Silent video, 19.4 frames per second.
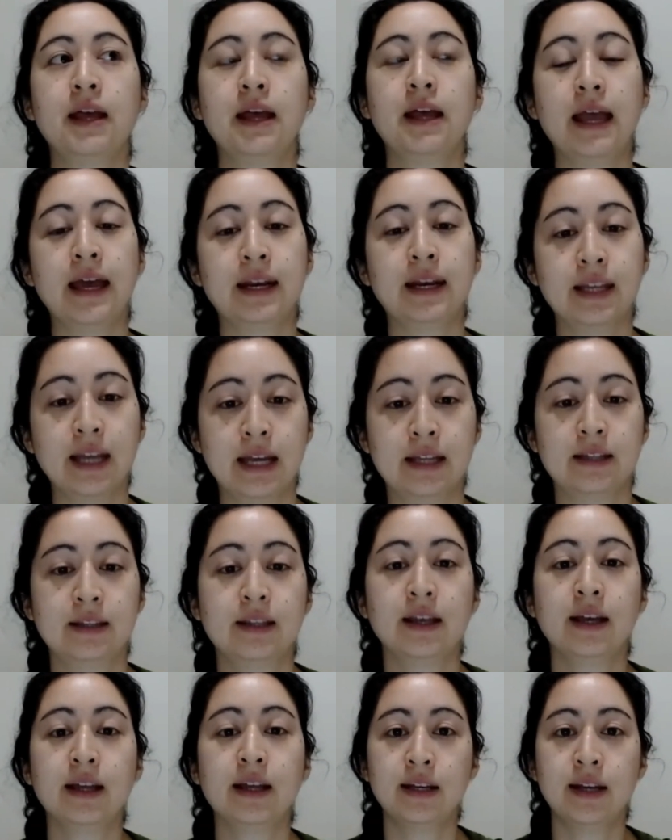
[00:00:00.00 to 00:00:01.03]
And again,
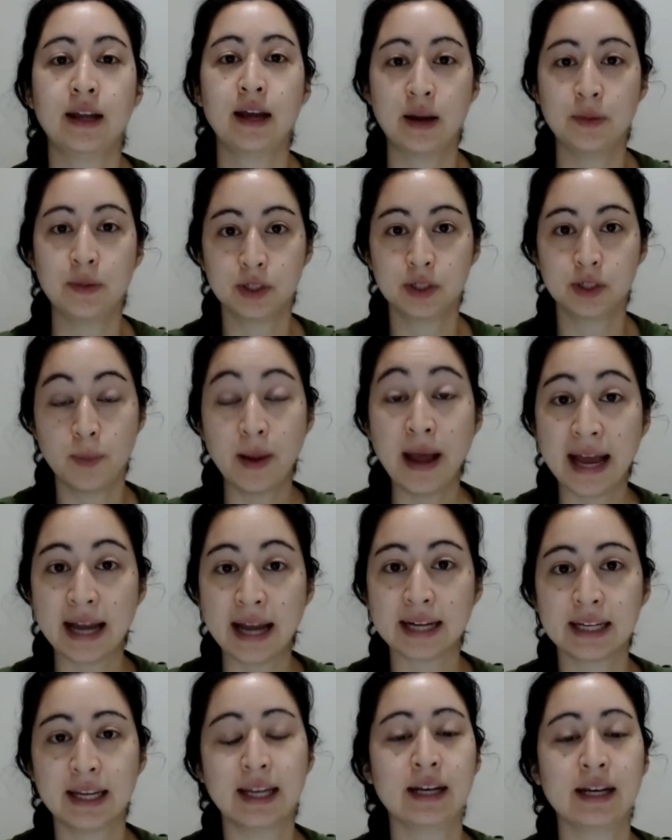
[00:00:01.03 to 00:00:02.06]
then I would go
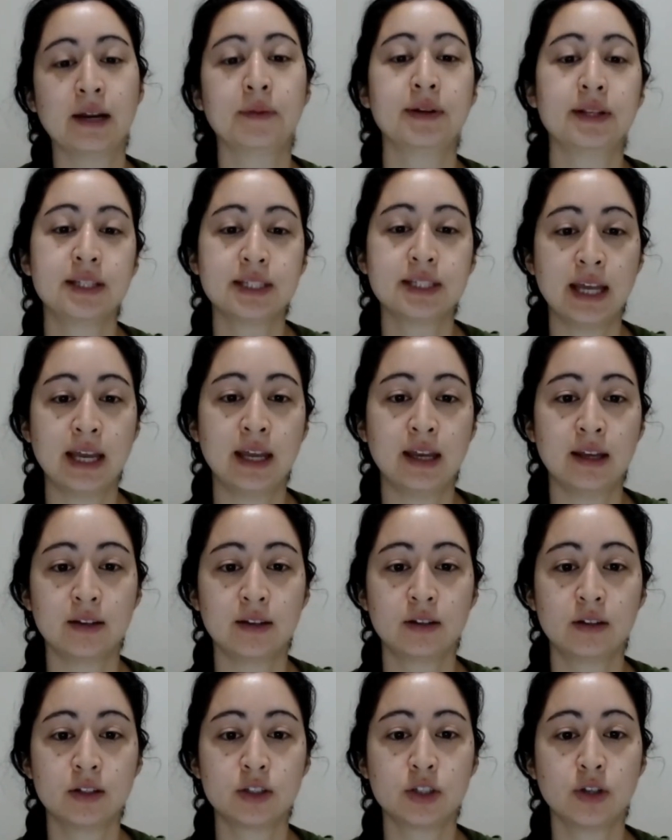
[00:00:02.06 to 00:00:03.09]
back and I would say
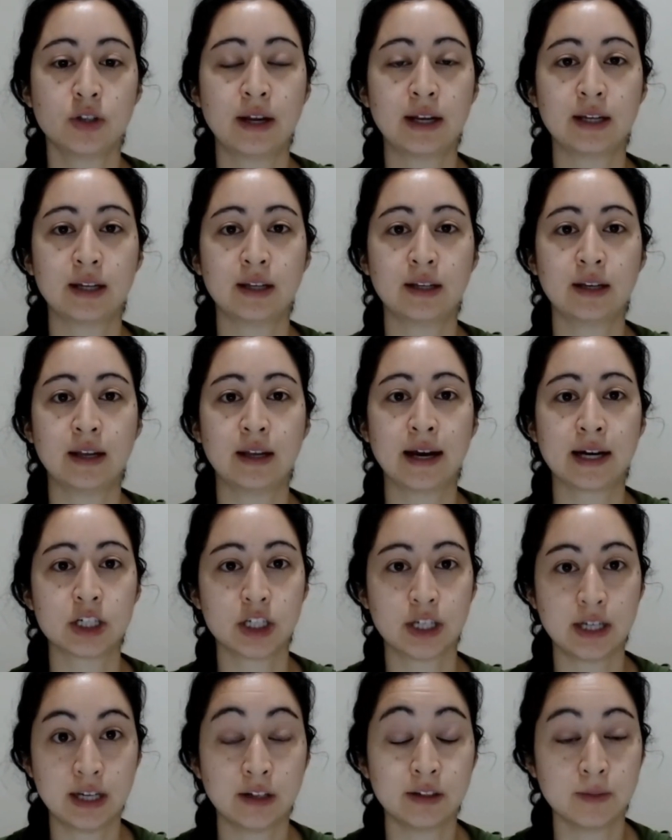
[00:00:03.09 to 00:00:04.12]
it so that I can actually
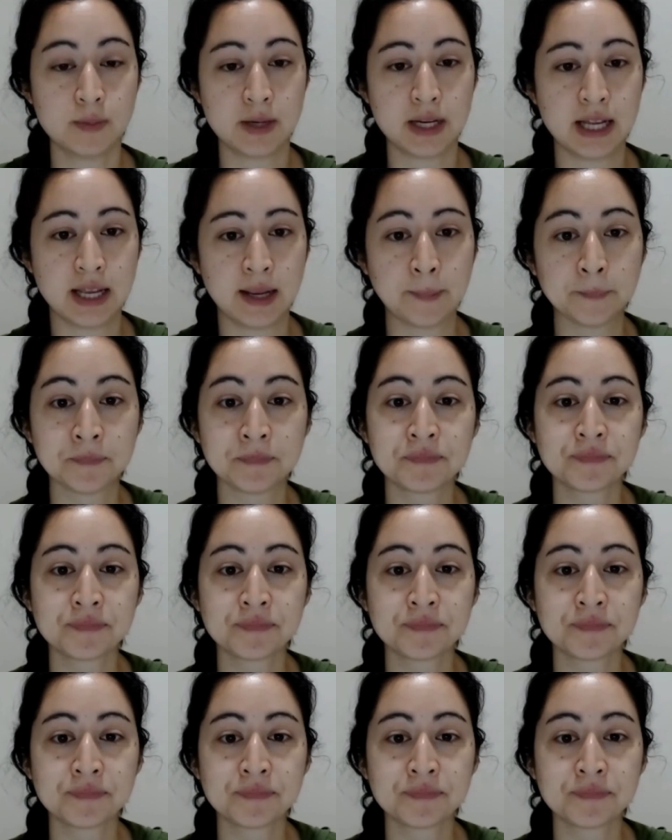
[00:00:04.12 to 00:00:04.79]
hear the meaning.